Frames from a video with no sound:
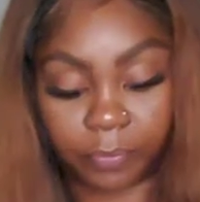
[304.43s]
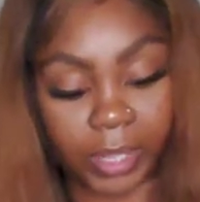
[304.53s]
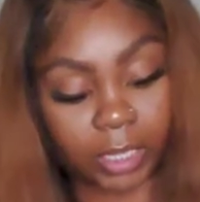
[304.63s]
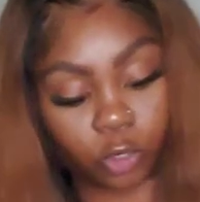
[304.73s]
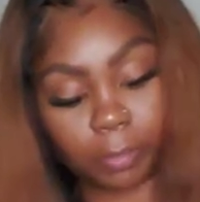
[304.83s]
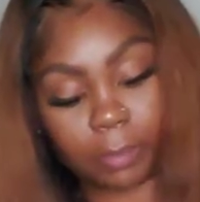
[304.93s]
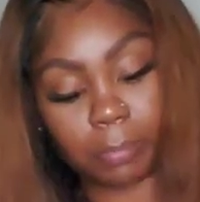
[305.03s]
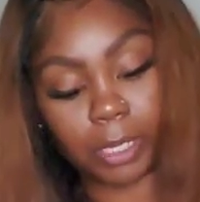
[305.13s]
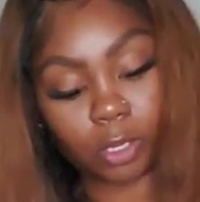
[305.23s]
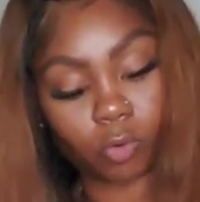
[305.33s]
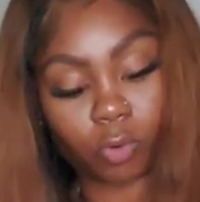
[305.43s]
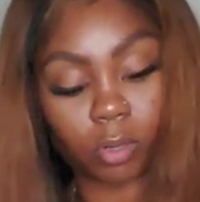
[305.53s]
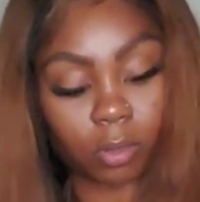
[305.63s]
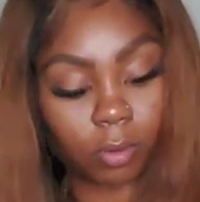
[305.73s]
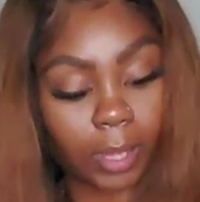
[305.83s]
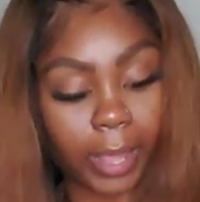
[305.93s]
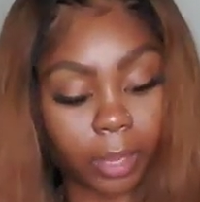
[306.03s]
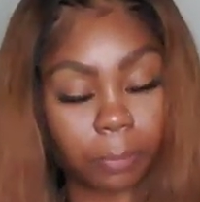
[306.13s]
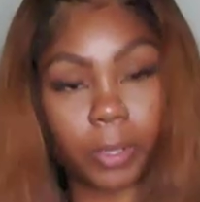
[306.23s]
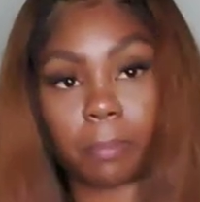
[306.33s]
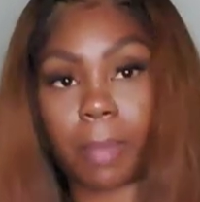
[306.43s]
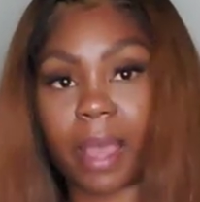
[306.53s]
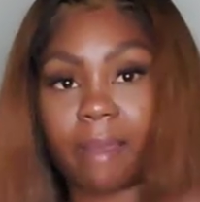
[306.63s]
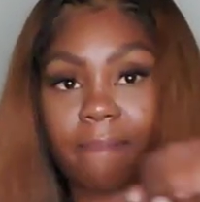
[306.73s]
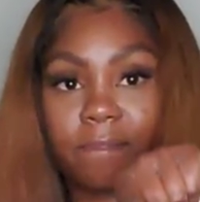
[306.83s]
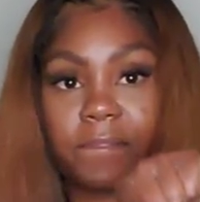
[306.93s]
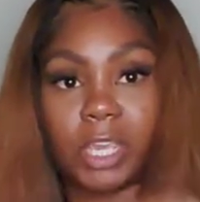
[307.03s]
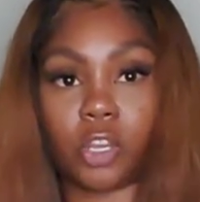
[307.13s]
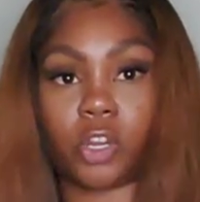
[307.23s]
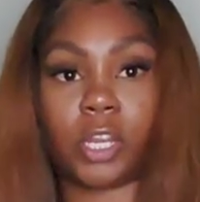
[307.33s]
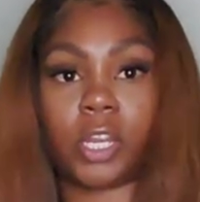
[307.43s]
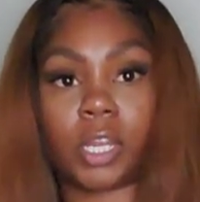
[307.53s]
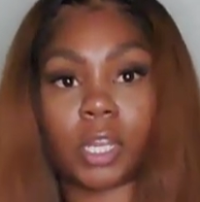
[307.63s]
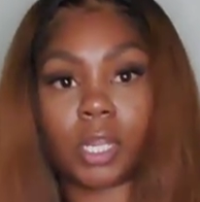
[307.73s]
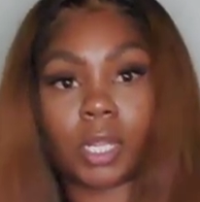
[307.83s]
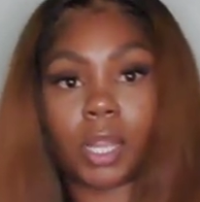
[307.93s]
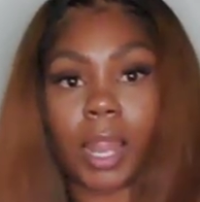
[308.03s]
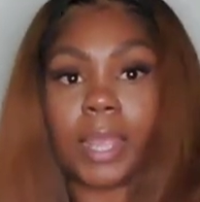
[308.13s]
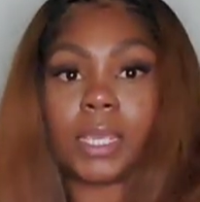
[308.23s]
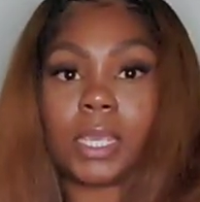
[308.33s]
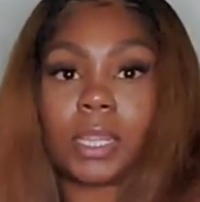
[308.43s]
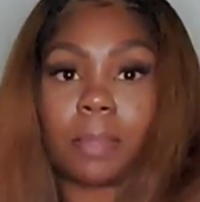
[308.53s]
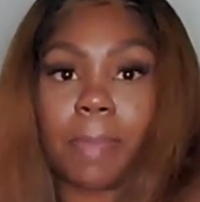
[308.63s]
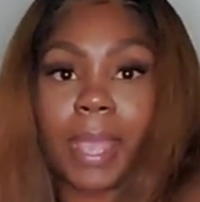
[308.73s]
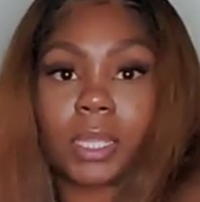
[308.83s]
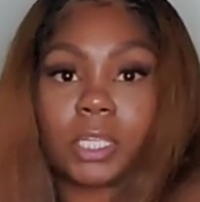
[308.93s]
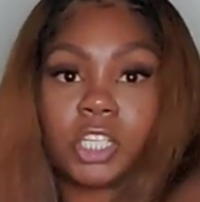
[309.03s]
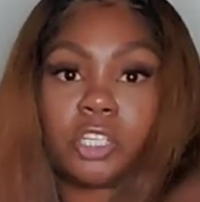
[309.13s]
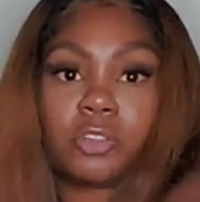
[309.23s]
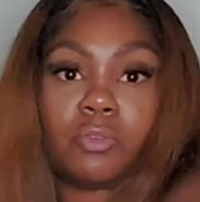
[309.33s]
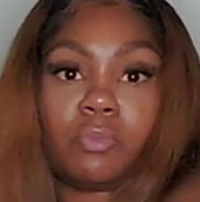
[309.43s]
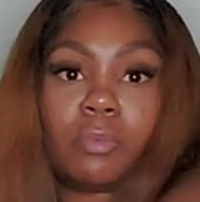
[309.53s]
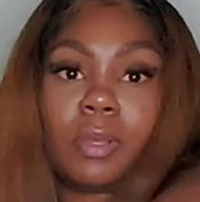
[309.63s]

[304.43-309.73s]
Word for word: They're a little bit big, girl. I can put my finger like in the back of the shoe.